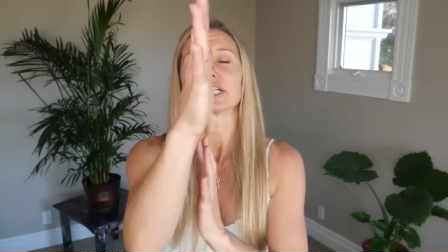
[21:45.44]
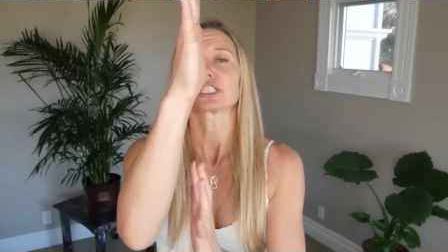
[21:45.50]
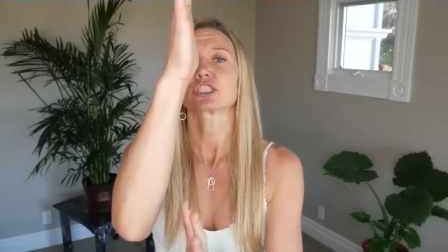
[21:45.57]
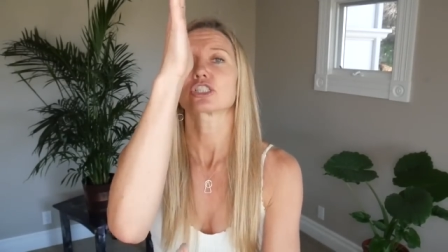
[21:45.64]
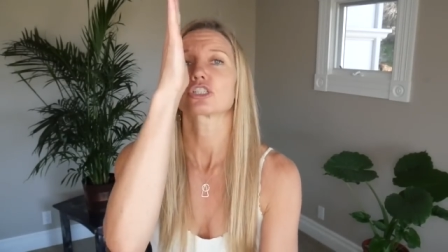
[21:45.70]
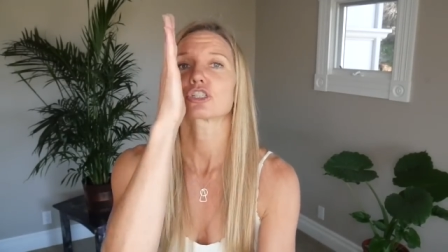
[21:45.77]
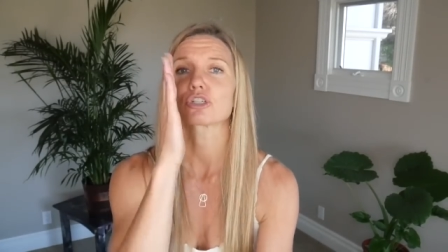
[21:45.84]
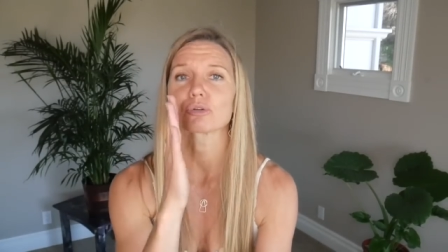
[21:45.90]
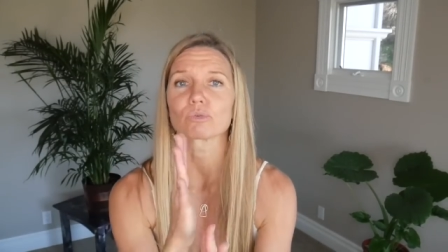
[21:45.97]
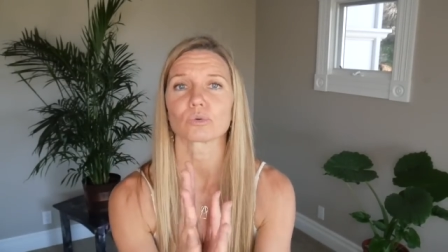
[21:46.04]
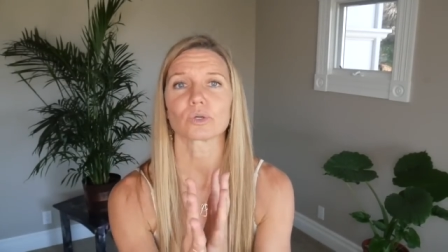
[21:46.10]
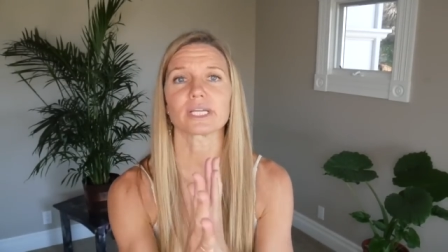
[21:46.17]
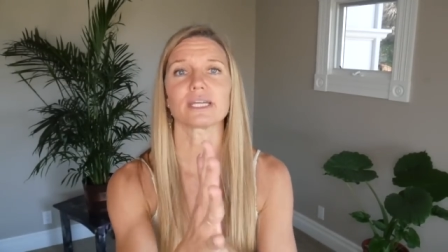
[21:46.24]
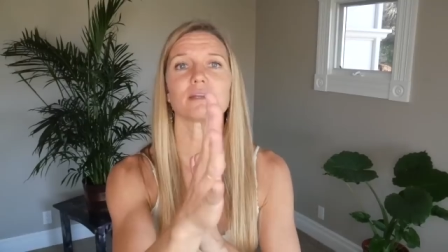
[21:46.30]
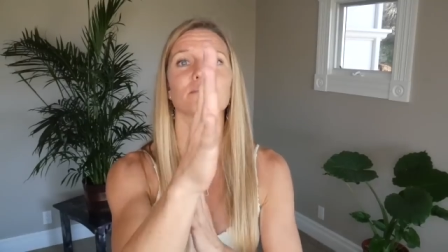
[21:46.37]

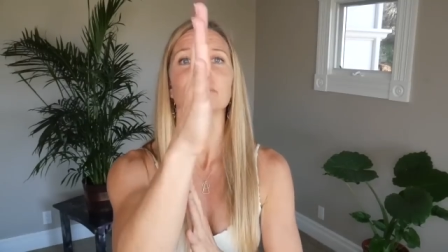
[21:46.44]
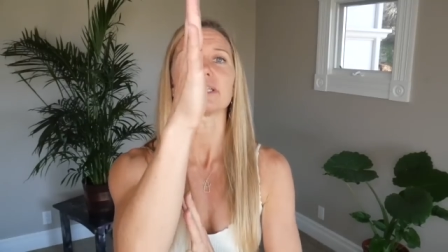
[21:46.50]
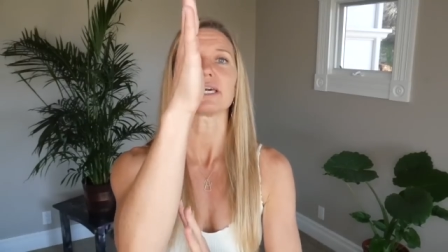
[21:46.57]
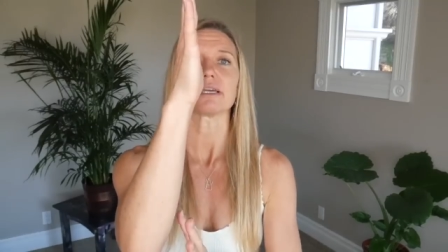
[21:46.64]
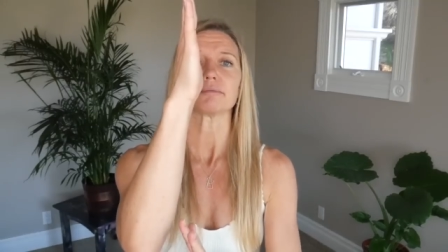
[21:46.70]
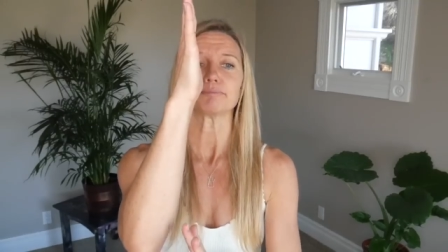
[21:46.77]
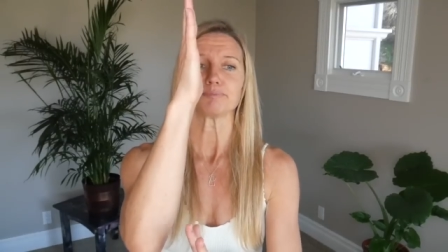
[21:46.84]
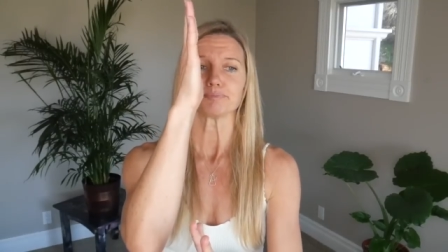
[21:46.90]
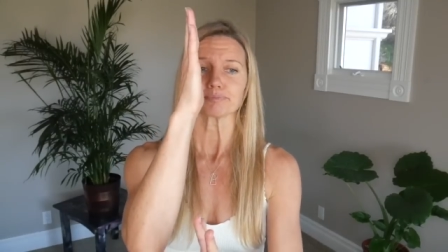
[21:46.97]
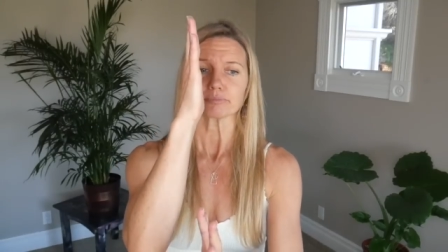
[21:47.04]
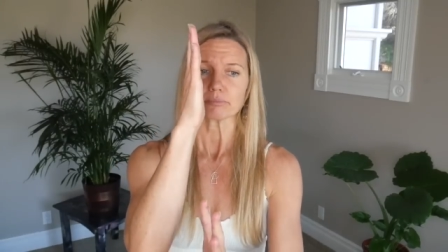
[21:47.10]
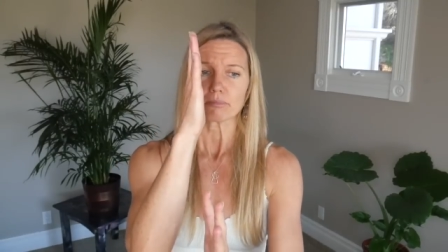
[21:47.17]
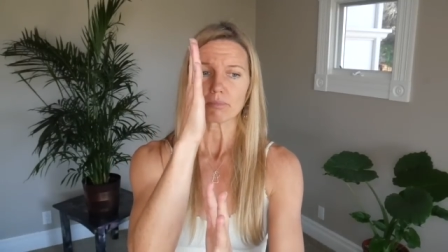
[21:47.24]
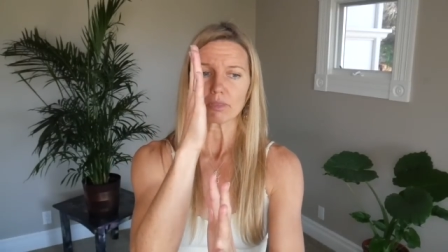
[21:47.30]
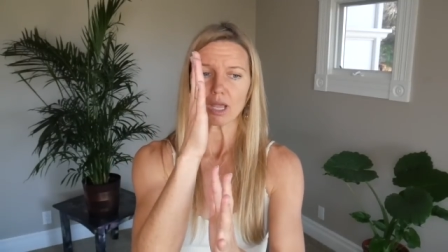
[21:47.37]
extremely
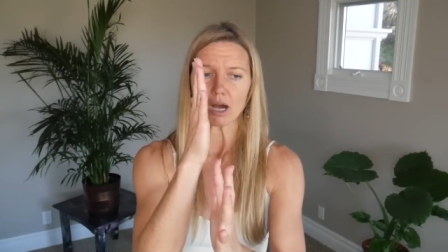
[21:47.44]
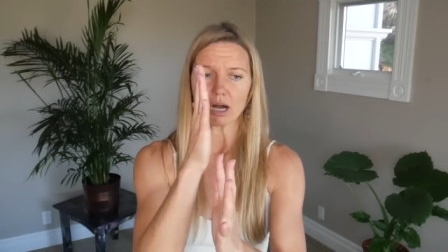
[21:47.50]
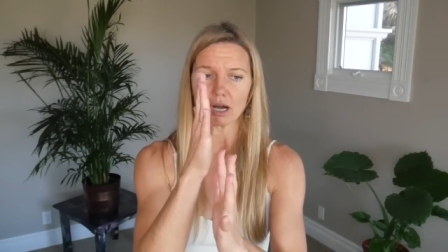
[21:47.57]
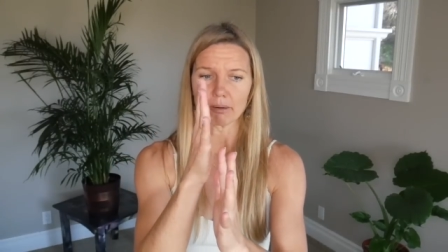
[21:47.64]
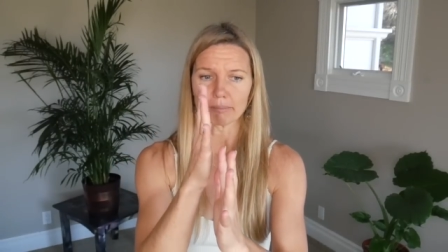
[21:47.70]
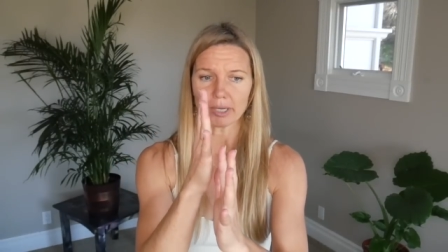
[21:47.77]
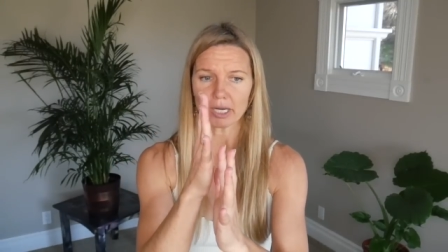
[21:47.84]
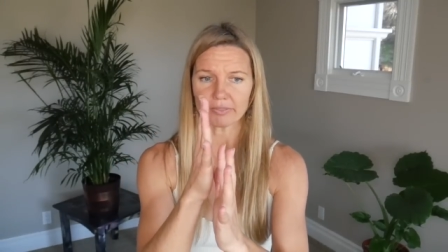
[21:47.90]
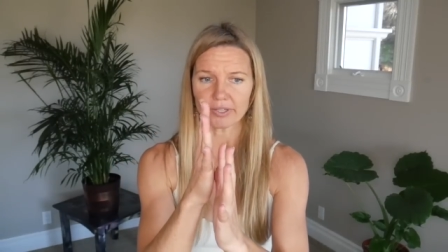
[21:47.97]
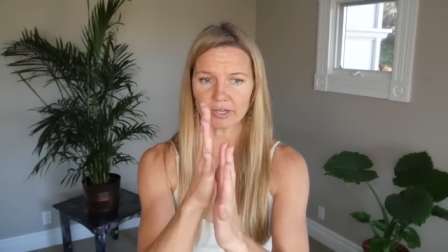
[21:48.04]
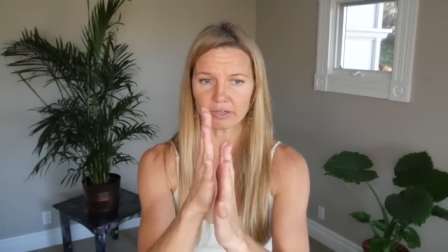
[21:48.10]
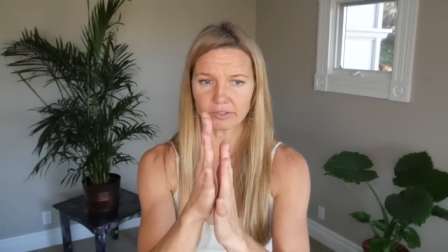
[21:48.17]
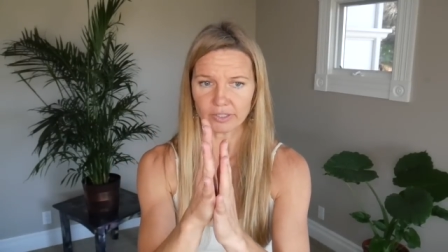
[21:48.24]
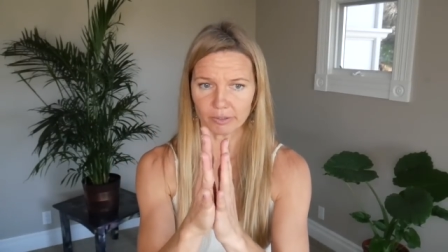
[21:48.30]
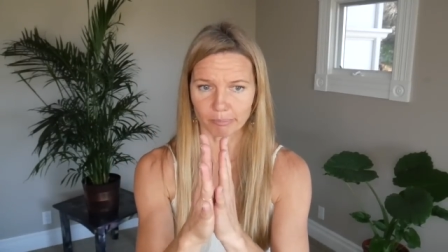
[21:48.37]
um,
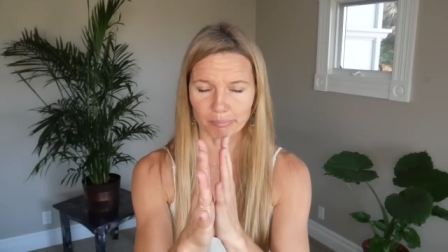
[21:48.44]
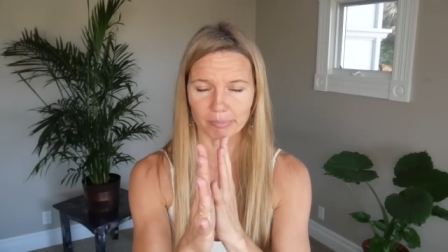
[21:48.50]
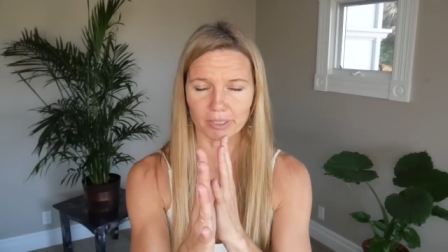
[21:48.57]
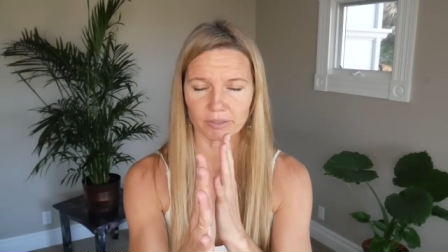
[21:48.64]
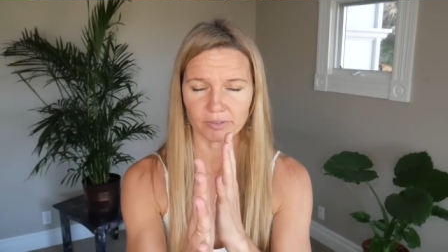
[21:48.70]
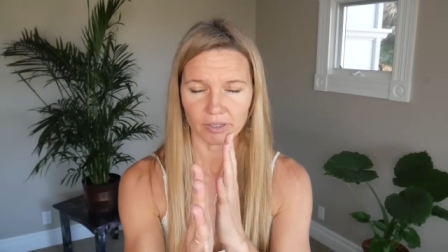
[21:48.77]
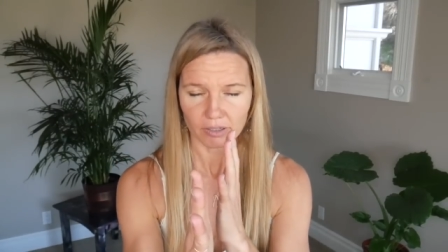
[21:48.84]
their their